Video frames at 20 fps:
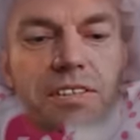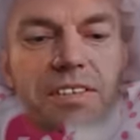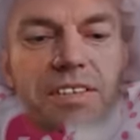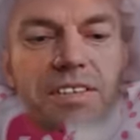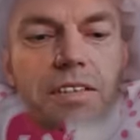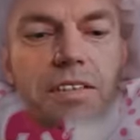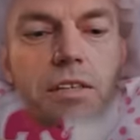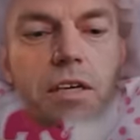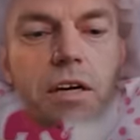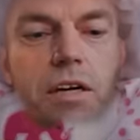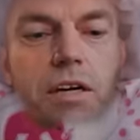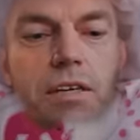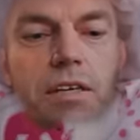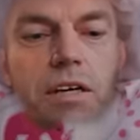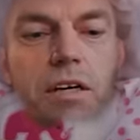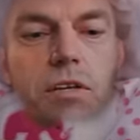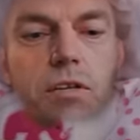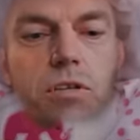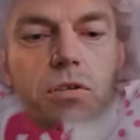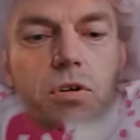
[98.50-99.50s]
suck
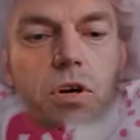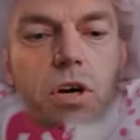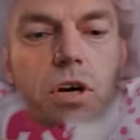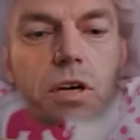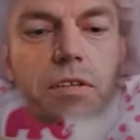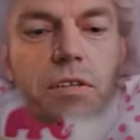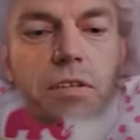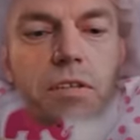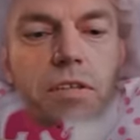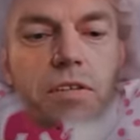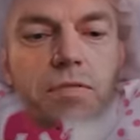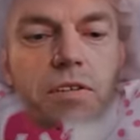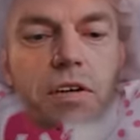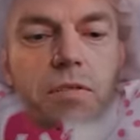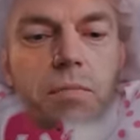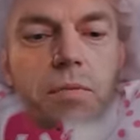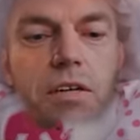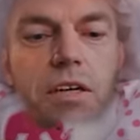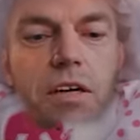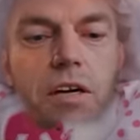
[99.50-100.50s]
it, Elrond have
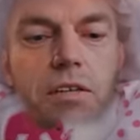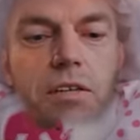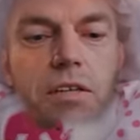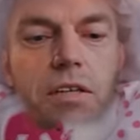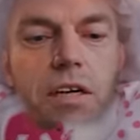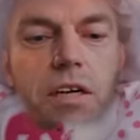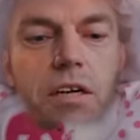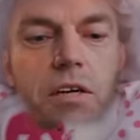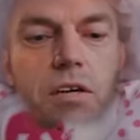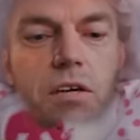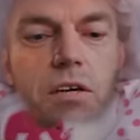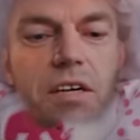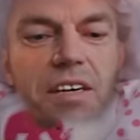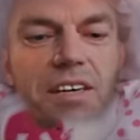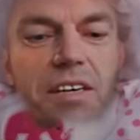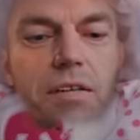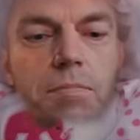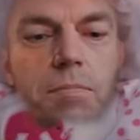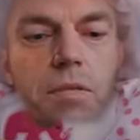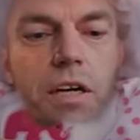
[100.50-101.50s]
never been uttered here
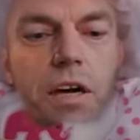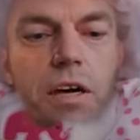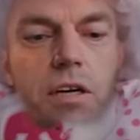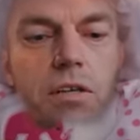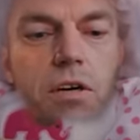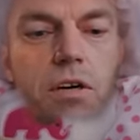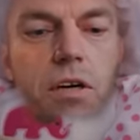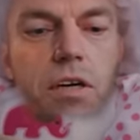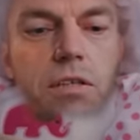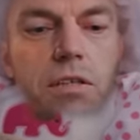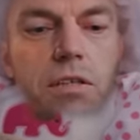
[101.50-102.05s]
in Imladris.